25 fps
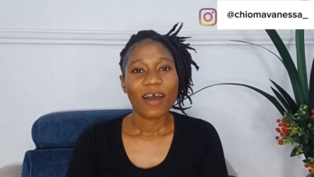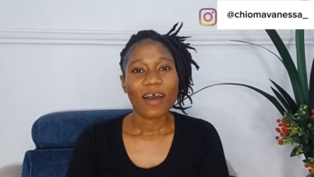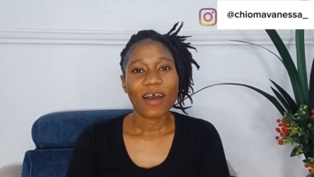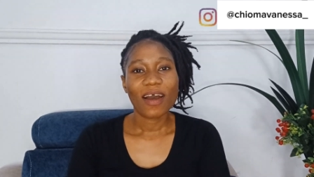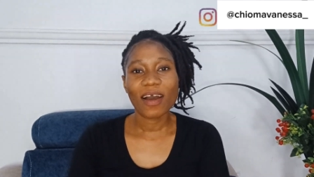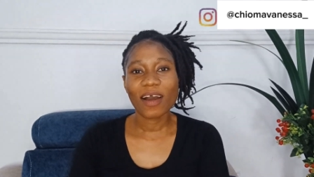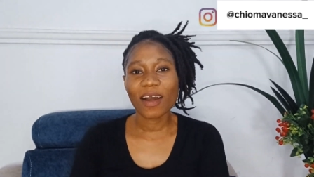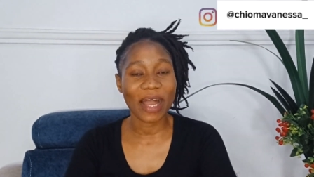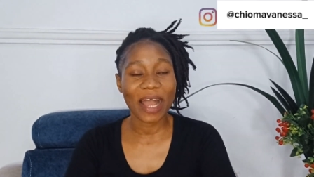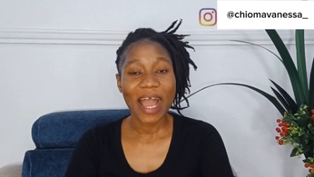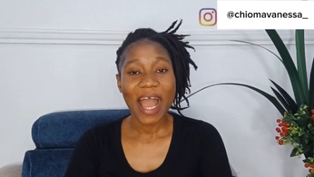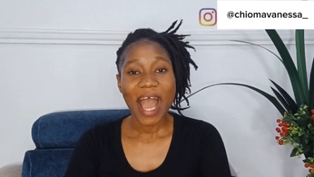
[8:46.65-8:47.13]

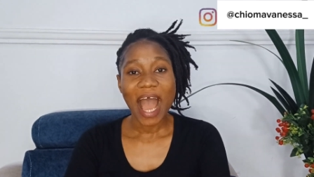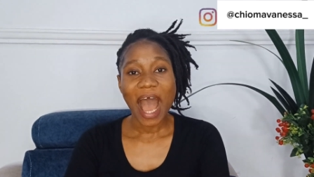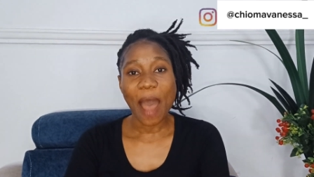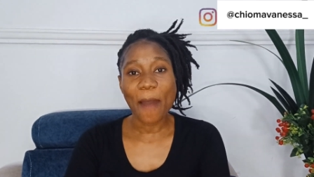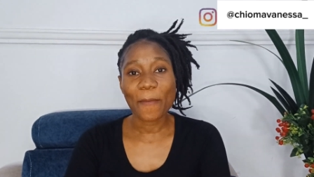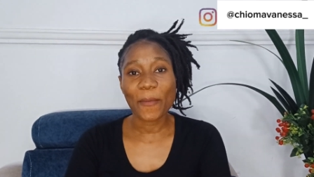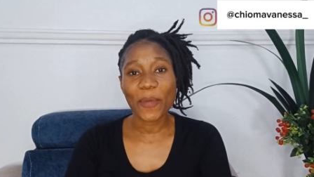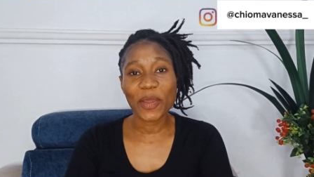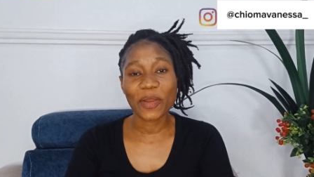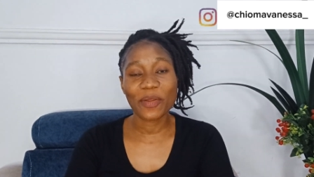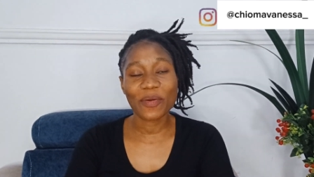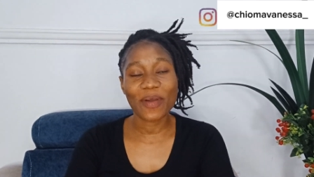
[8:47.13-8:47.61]
oh,
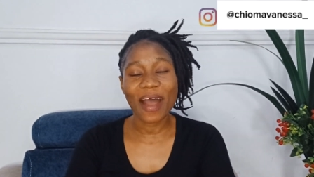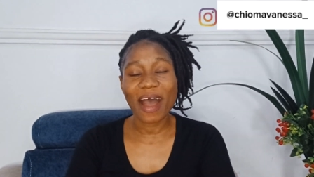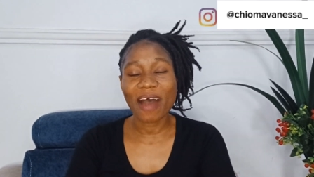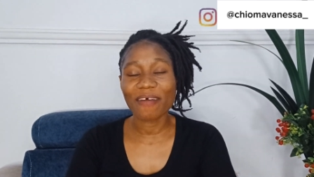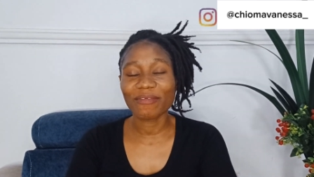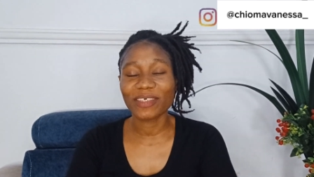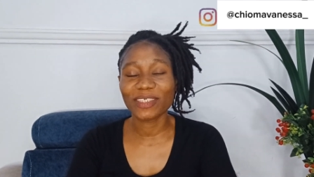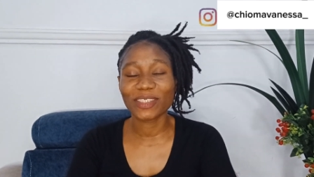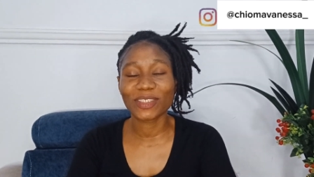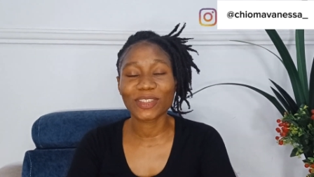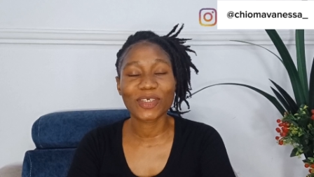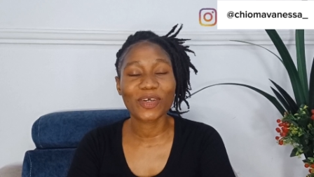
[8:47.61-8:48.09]
I'm going to
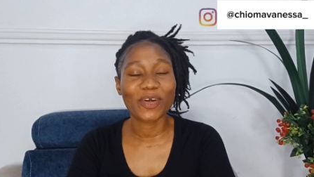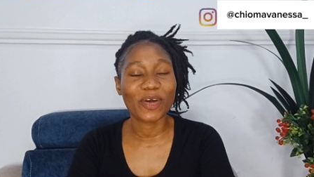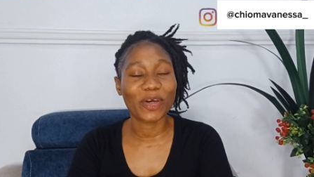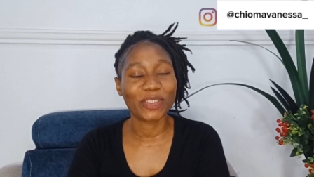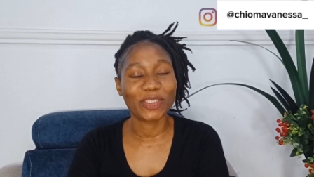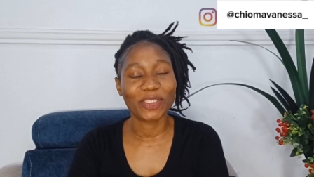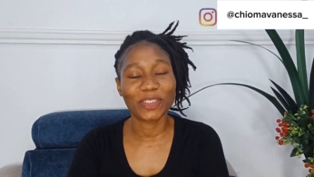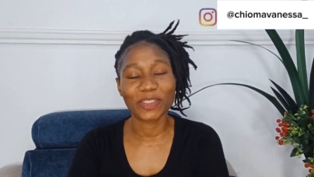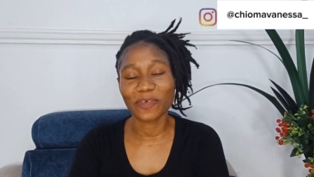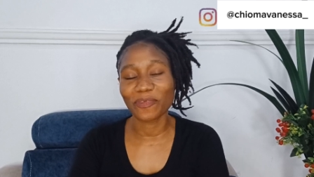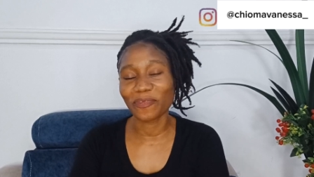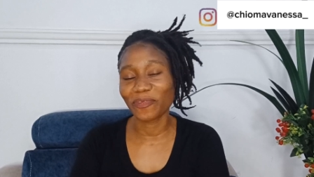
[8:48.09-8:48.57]
have this
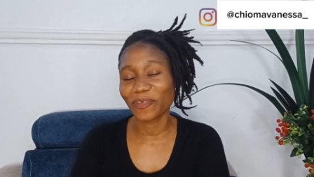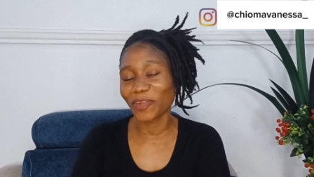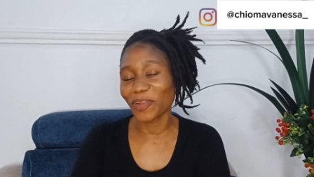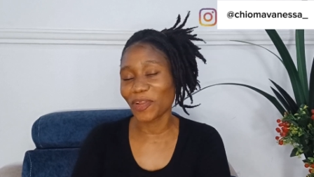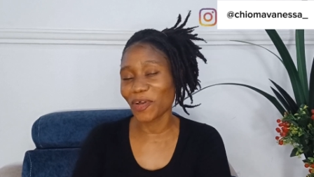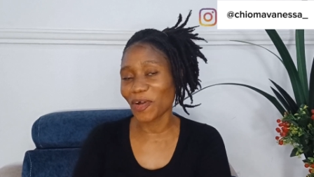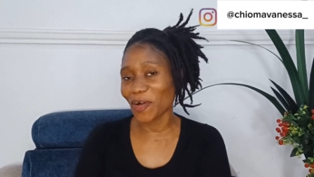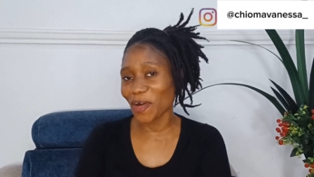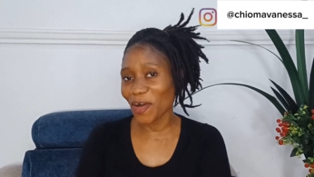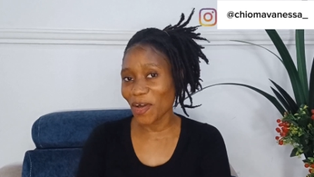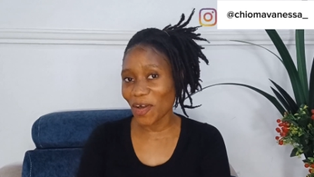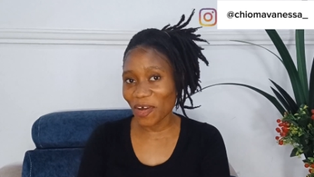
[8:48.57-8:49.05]
gush of
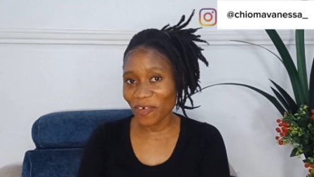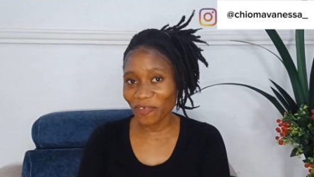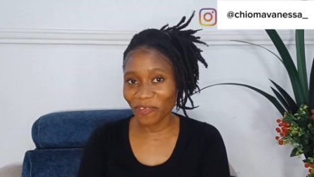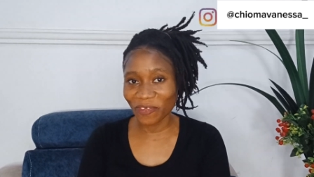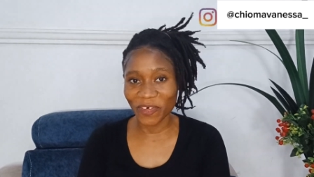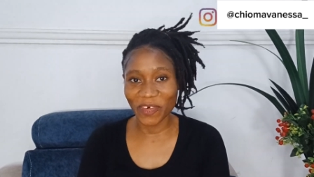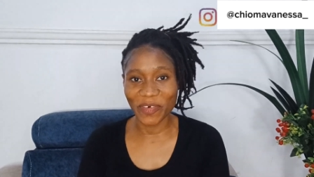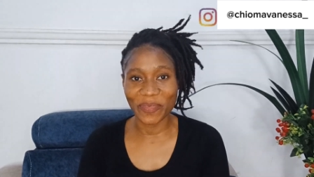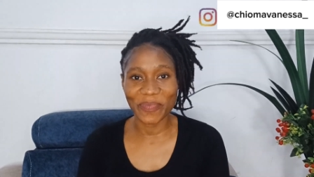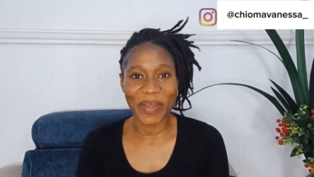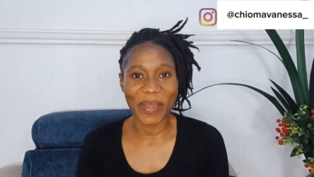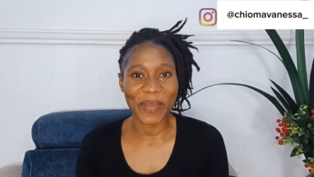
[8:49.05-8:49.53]
love
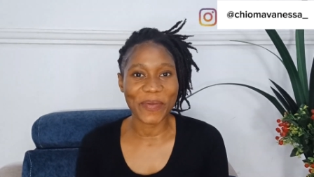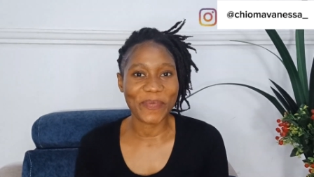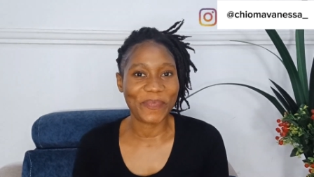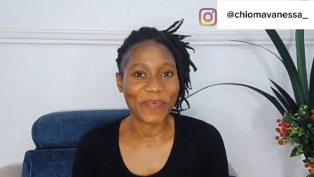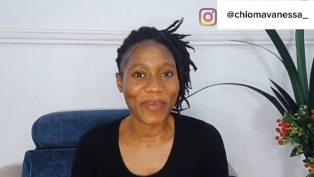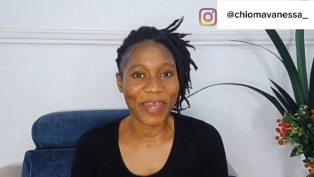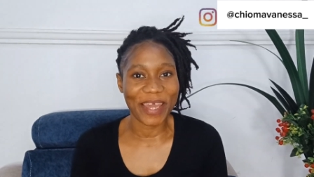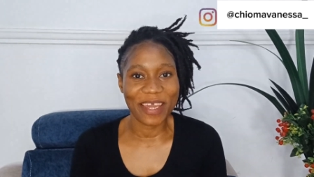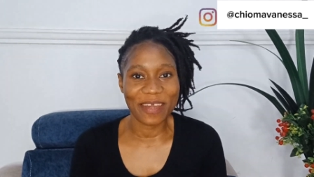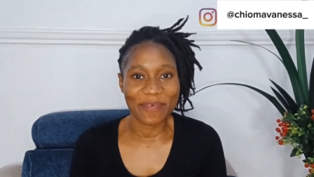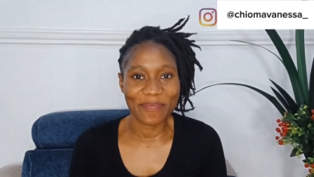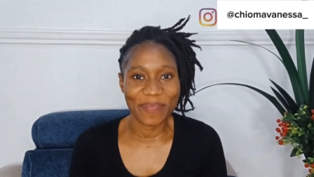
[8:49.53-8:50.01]
for my
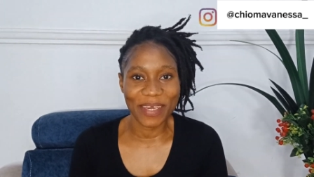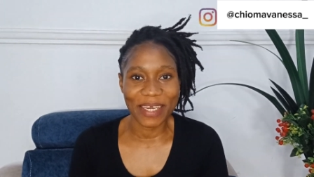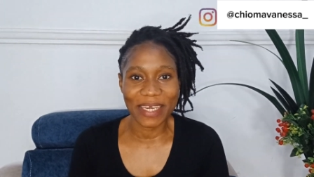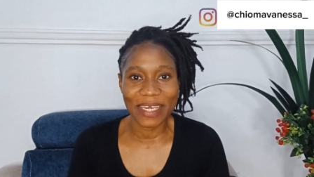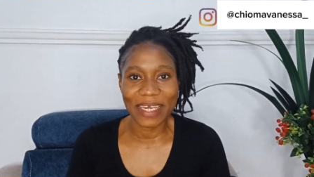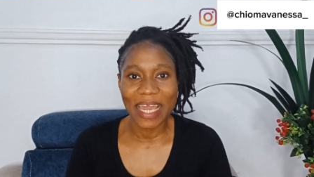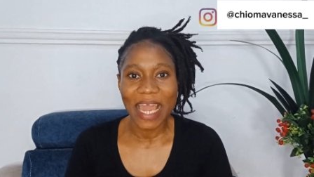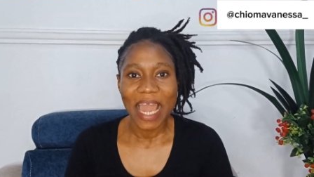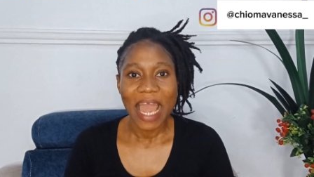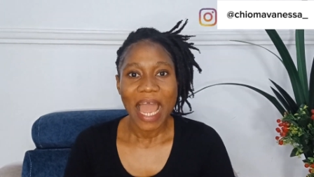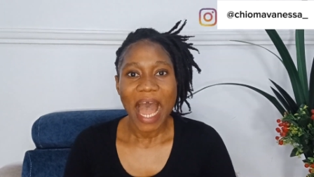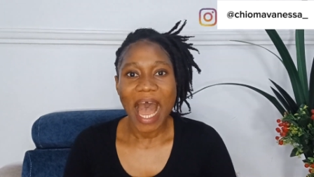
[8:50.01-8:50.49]

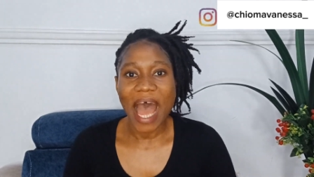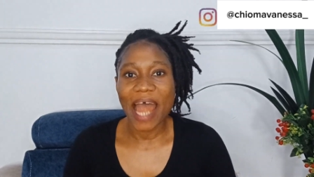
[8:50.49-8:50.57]
baby,